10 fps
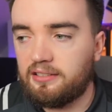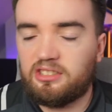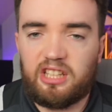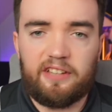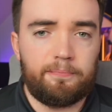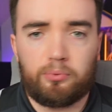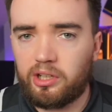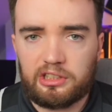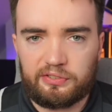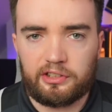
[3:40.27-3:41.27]
Dave
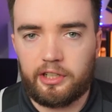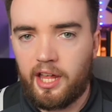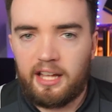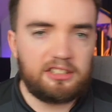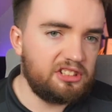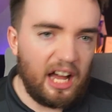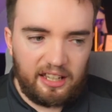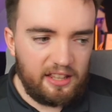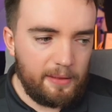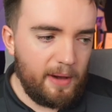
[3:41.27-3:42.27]
Brailsford
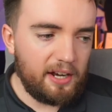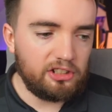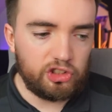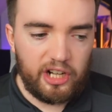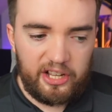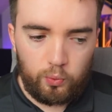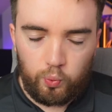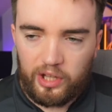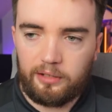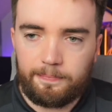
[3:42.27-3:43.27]
sacking the manager. It
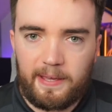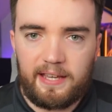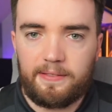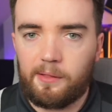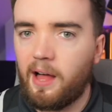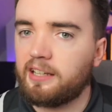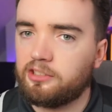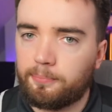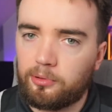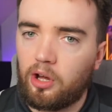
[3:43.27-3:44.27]
will be the likes
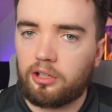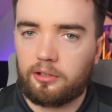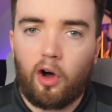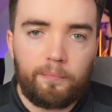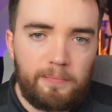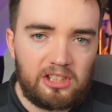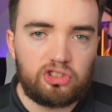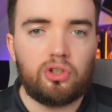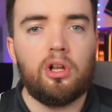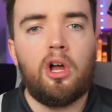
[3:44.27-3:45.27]
of Blanc, of
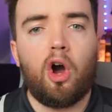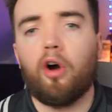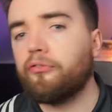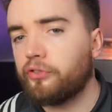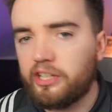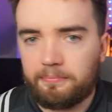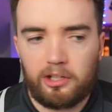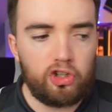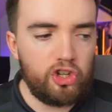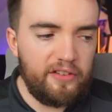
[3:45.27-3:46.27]
Mitchell, of Freedman,
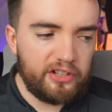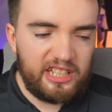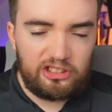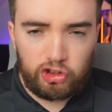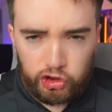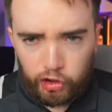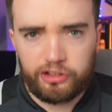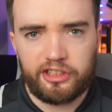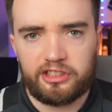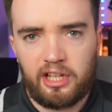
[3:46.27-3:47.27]
whoever he
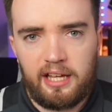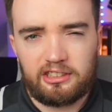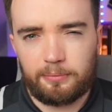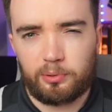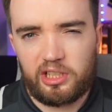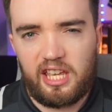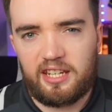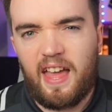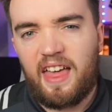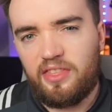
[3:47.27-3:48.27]
chooses to bring in.
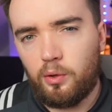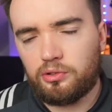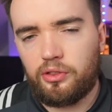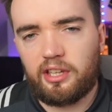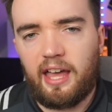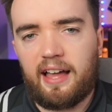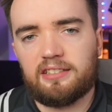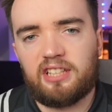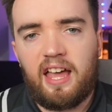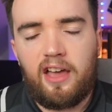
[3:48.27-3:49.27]
Those are the
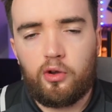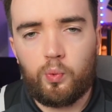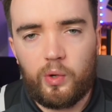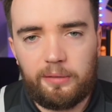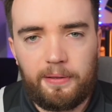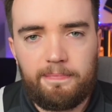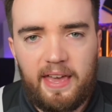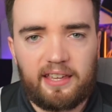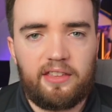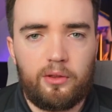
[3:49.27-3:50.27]
guys who will be
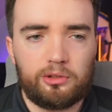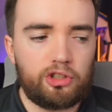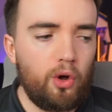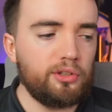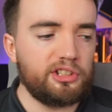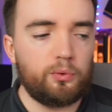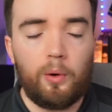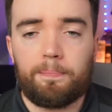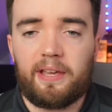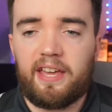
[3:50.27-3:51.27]
making those calls. It
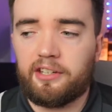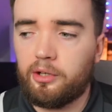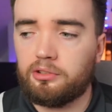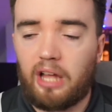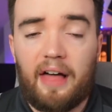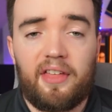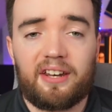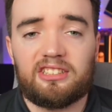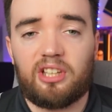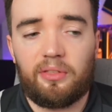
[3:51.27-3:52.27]
won't be INEOS, and that
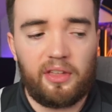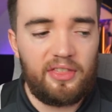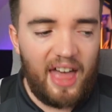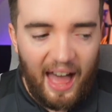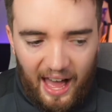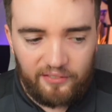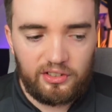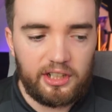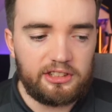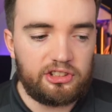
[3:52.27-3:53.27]
is something they have
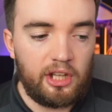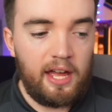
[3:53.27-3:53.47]
learnt.